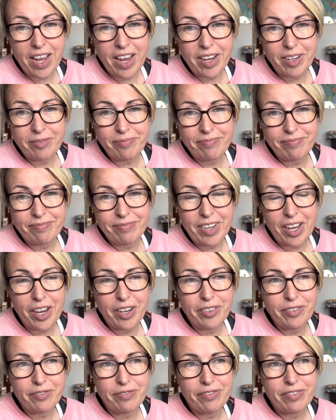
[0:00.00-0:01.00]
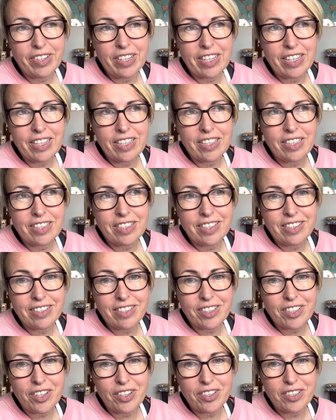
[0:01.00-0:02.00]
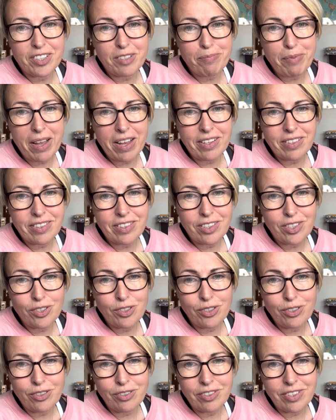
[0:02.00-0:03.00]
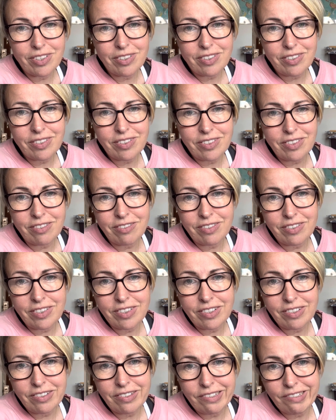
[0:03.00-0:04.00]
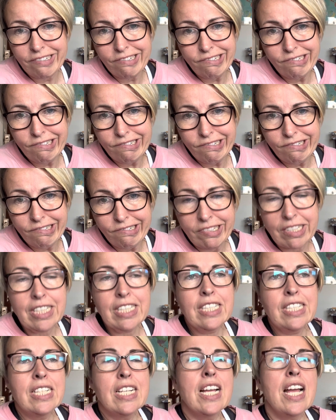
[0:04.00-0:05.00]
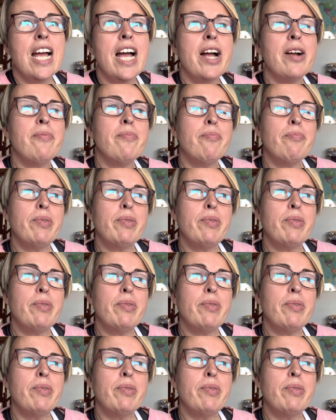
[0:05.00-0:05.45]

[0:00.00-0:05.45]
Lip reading: Hopefully it's going to pass soon, because it's not easy.